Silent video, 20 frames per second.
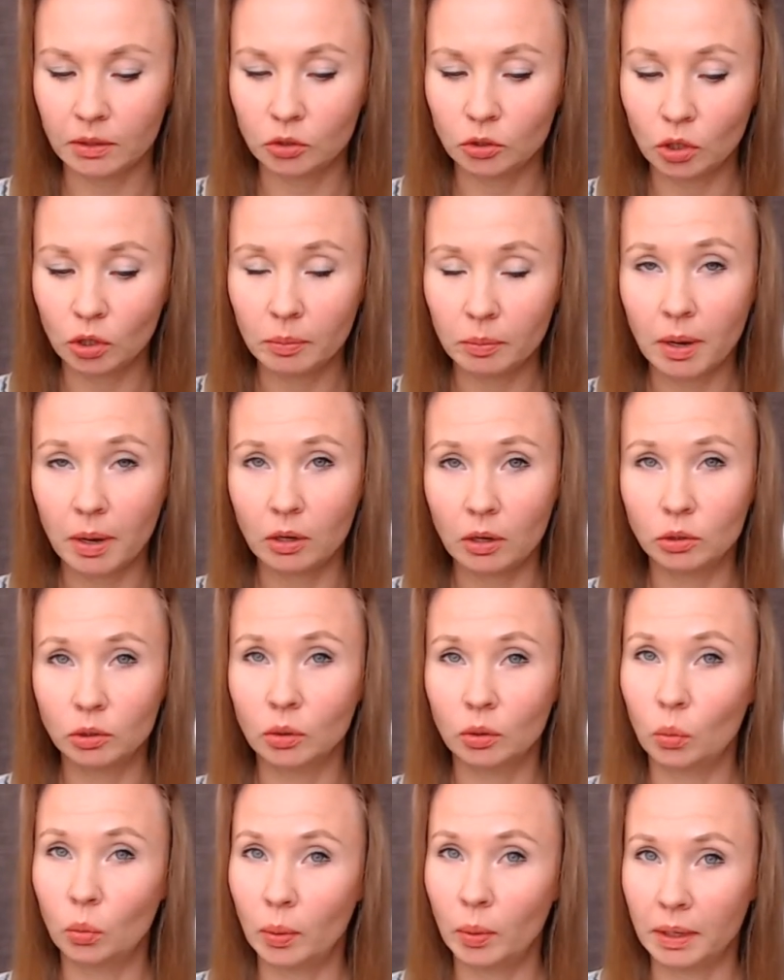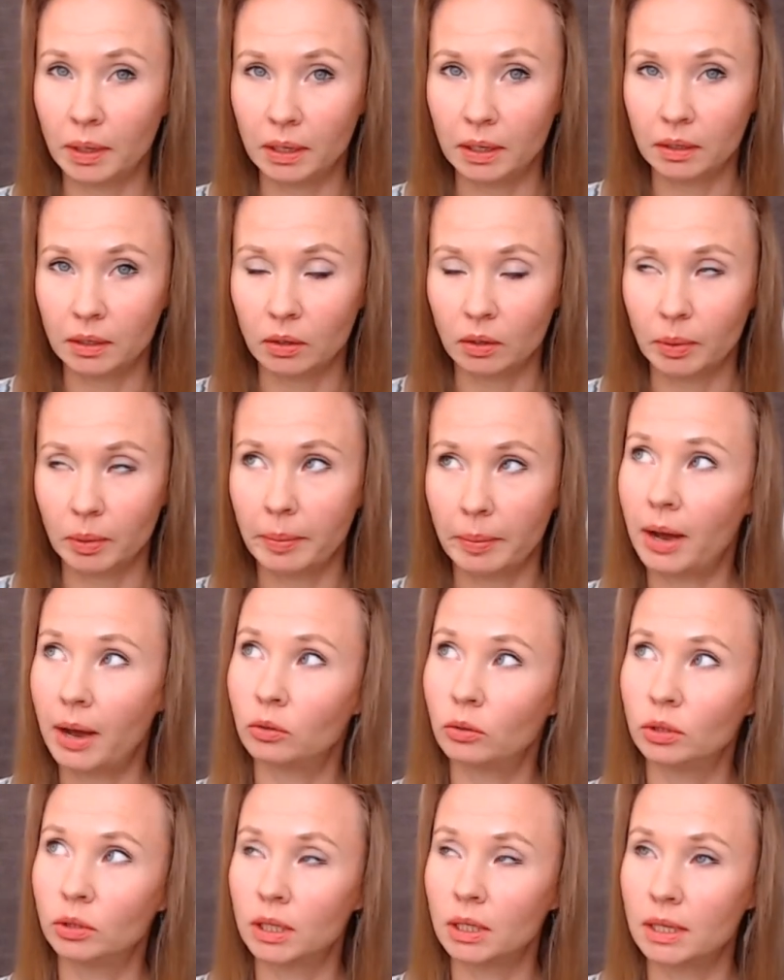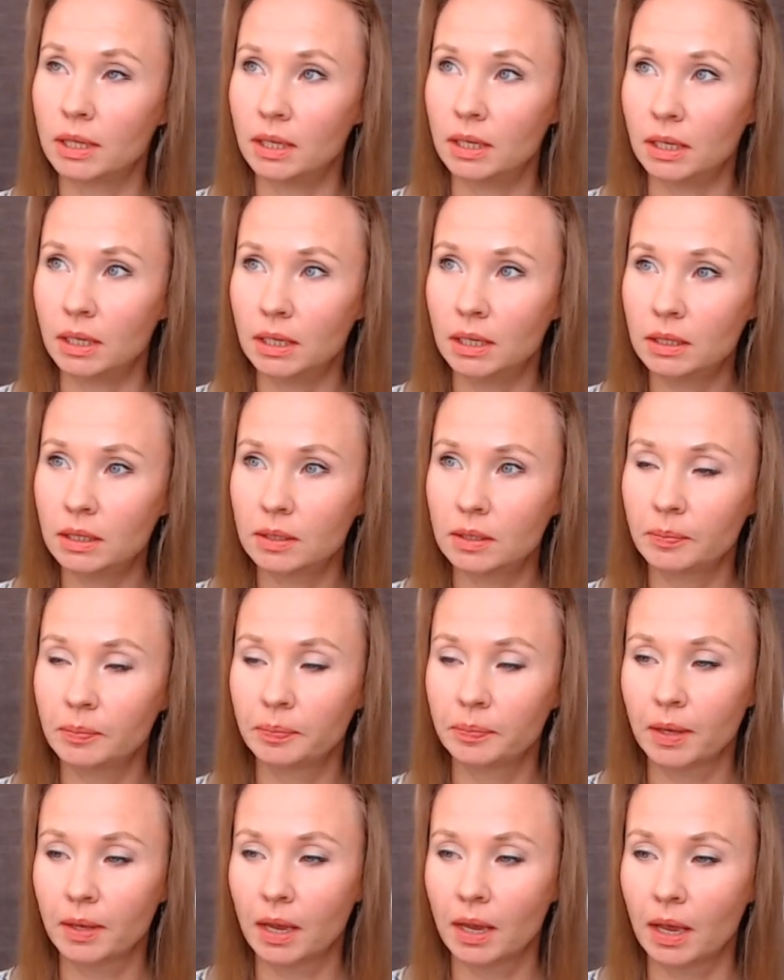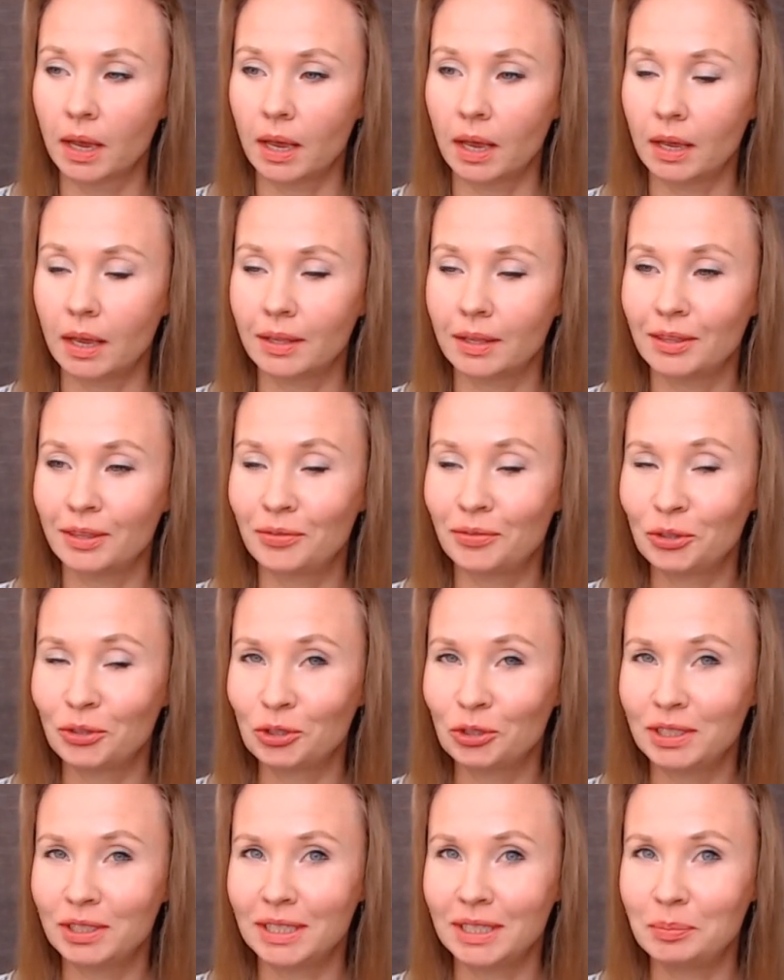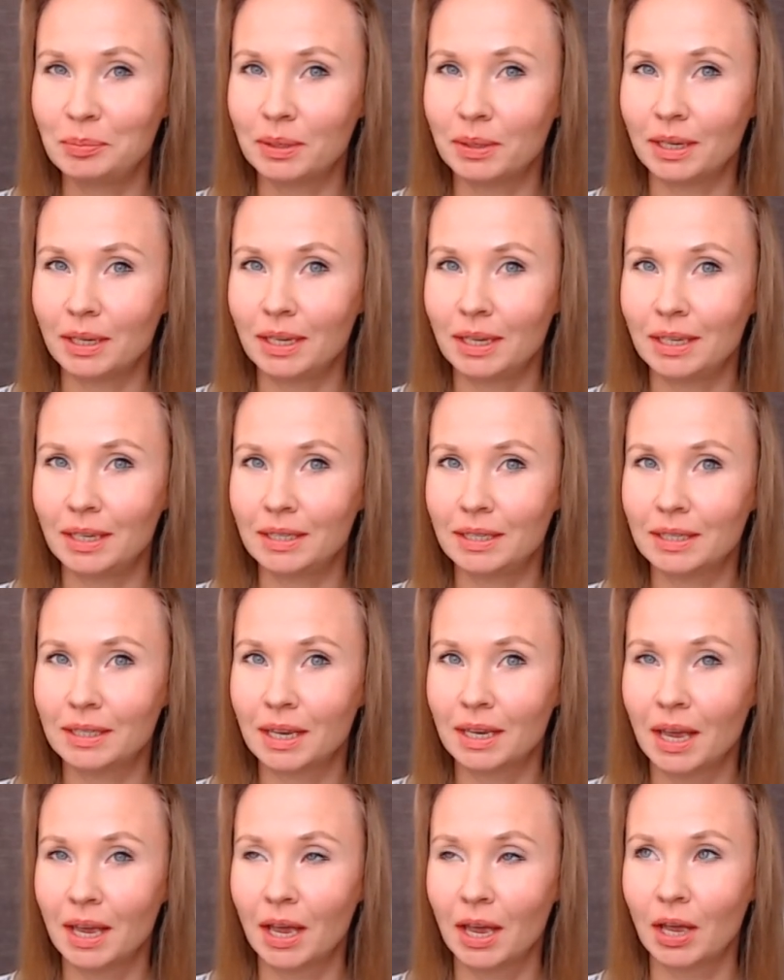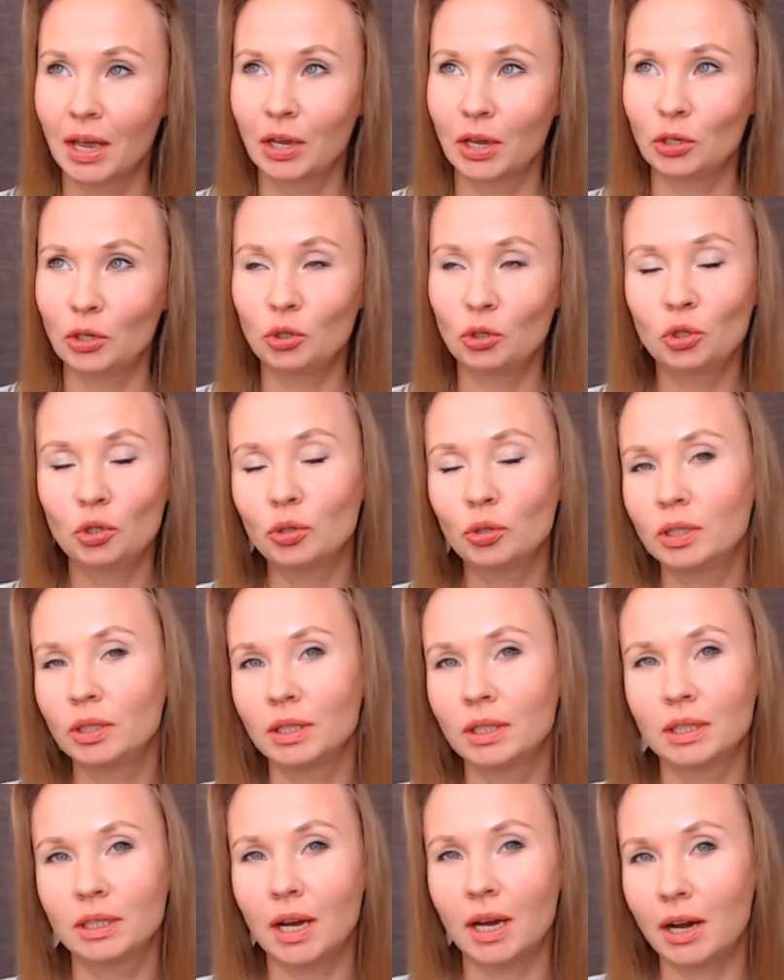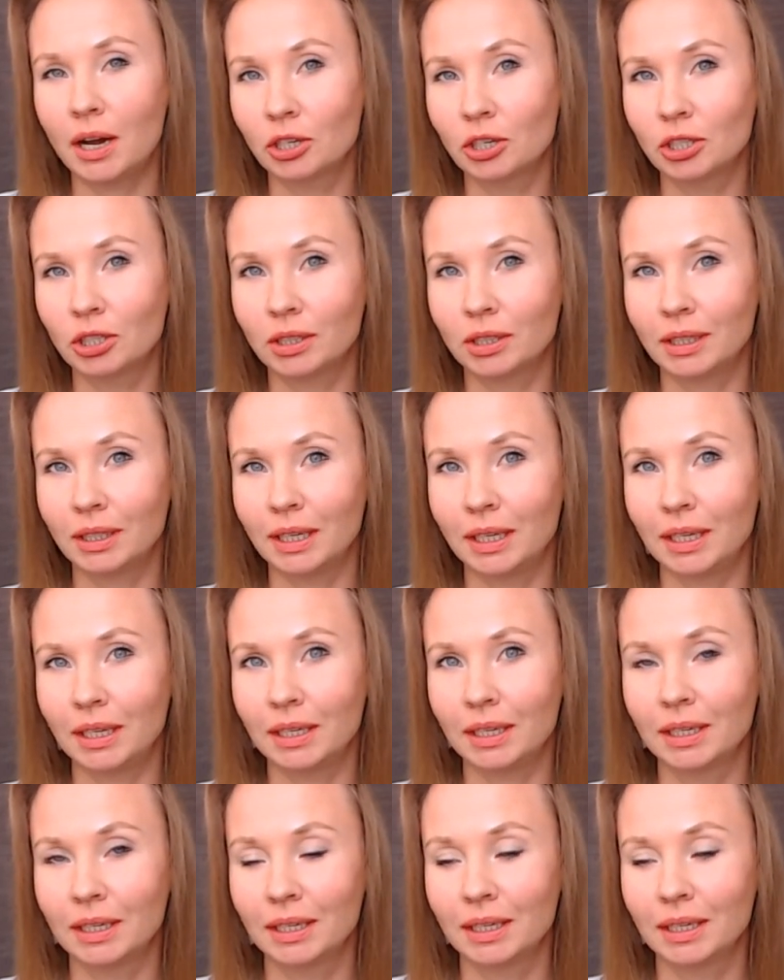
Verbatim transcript: talk about way about this and the first tip is you shouldn't actually